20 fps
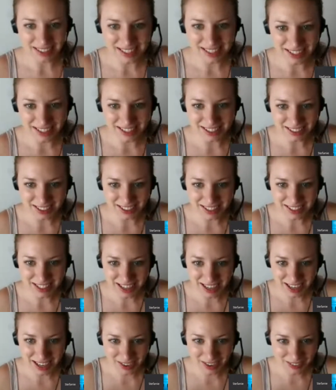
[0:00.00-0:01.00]
snacks on the
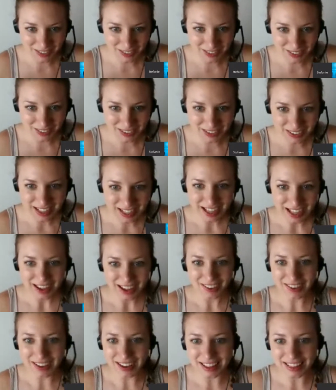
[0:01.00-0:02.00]
table.
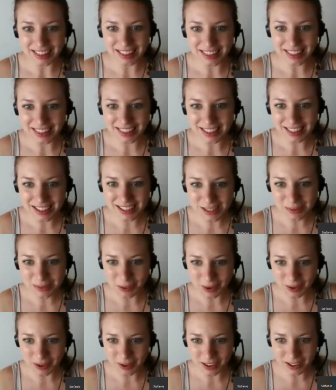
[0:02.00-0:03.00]
Okay, this
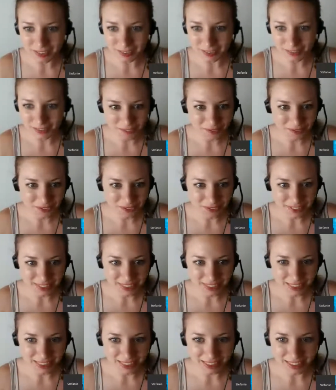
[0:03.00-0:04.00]
part,
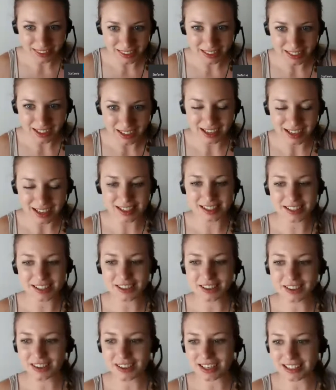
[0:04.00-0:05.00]
it's a
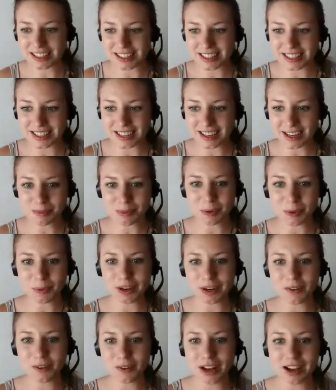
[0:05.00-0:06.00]
good idea, but
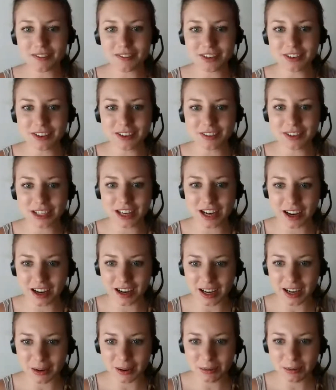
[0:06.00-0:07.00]
we don't have enough
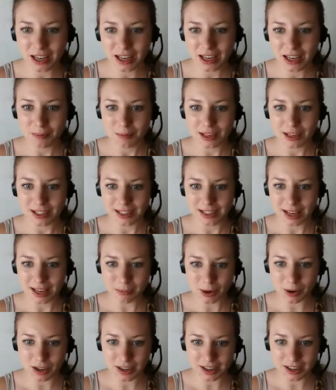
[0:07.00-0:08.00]
time because that
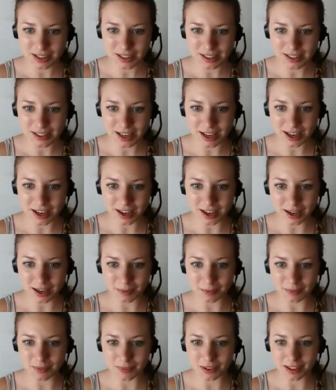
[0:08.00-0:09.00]
part it's
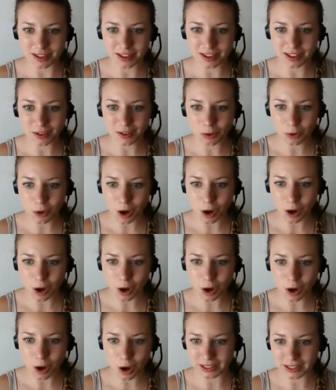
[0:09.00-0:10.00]
a little
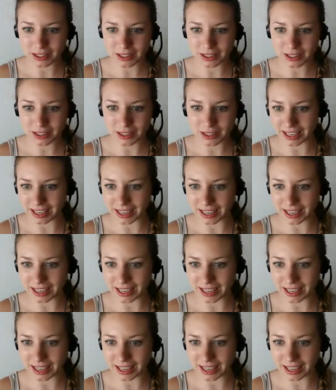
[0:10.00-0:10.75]
complicated.